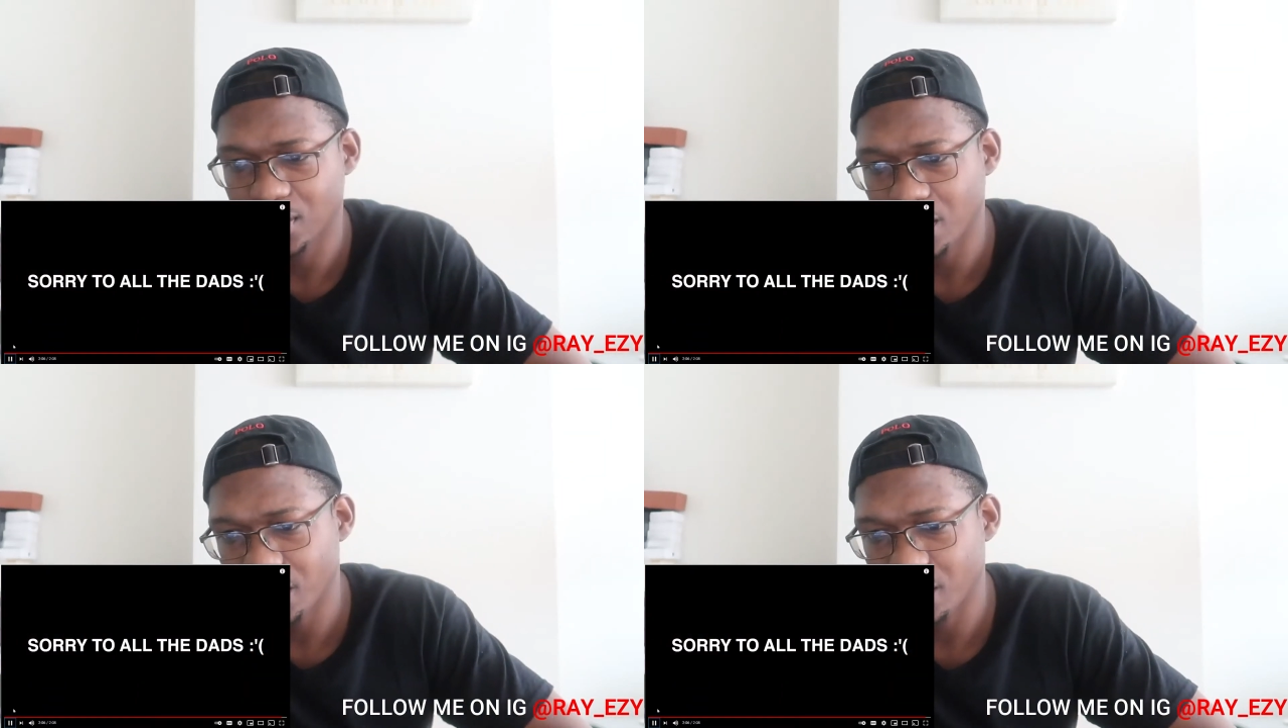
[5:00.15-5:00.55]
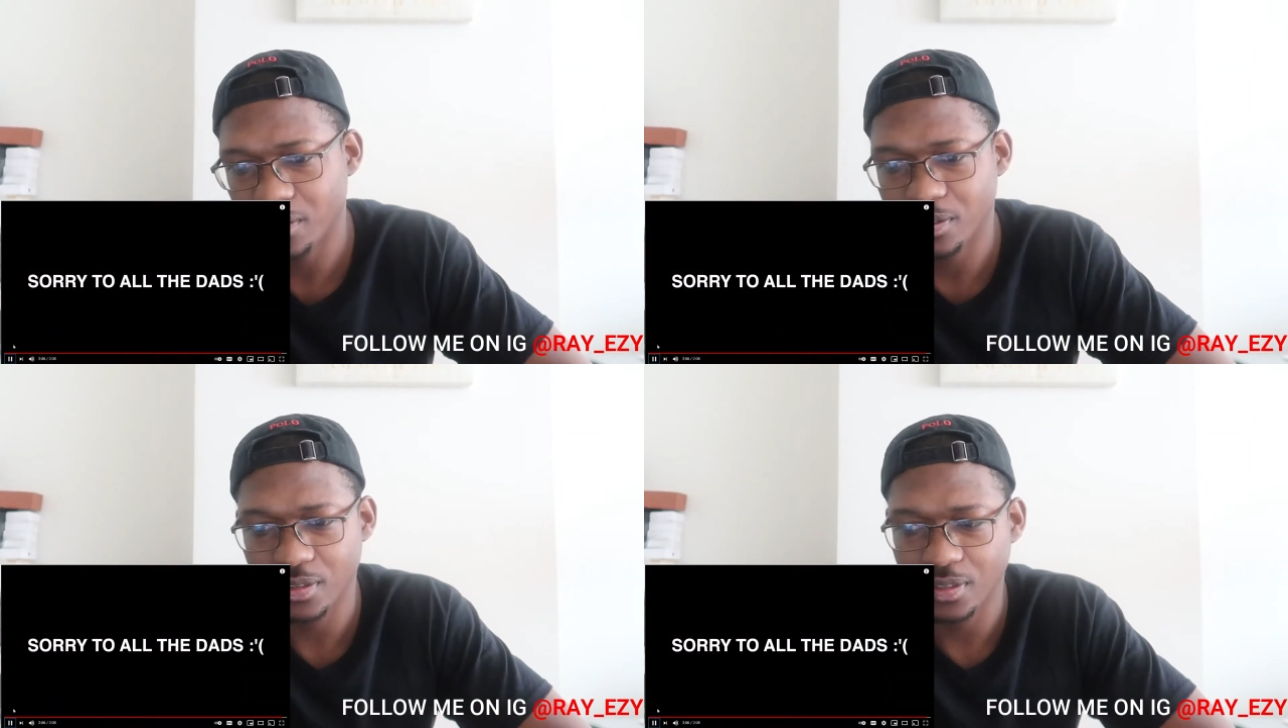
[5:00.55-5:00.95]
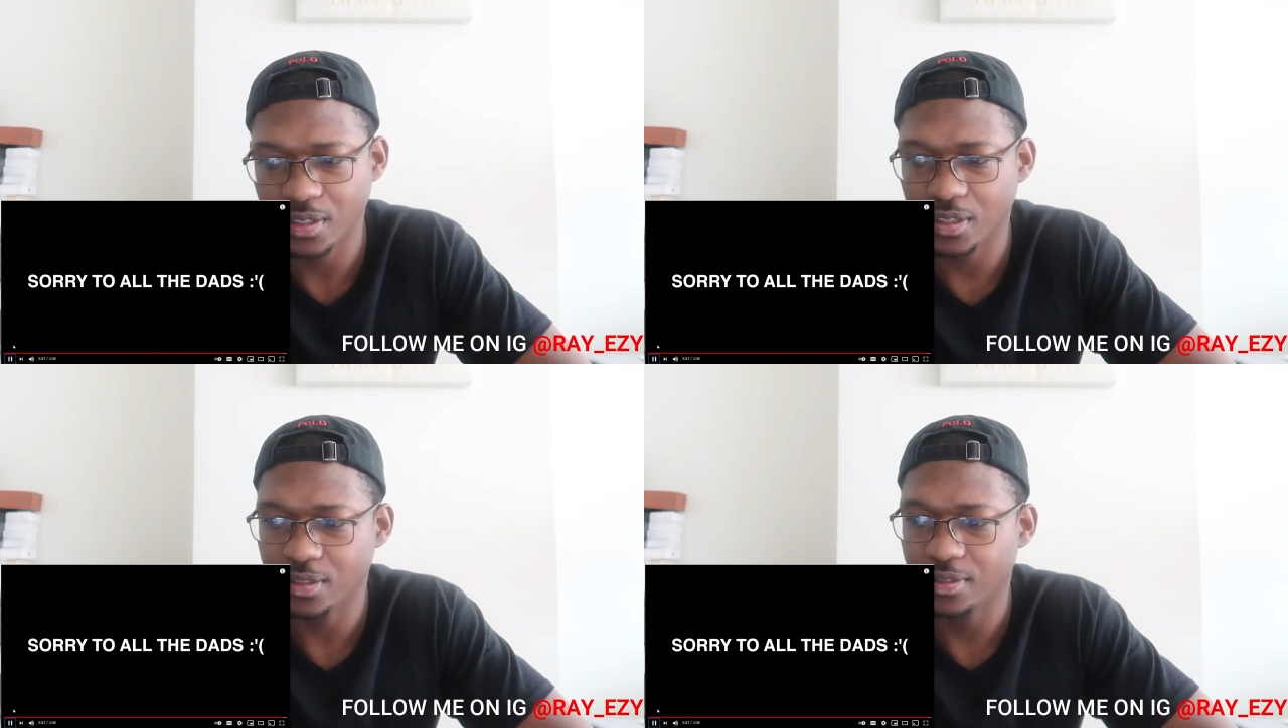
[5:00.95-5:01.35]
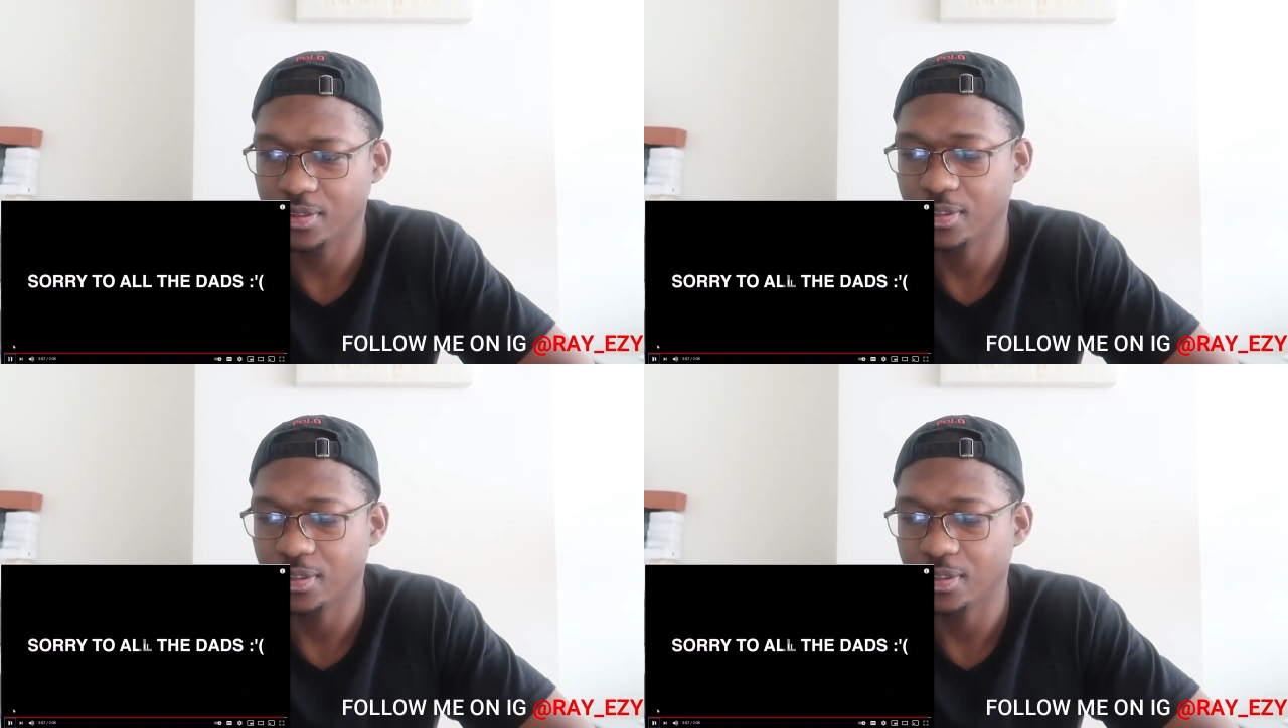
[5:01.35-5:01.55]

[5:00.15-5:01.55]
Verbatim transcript: Sorry to all the.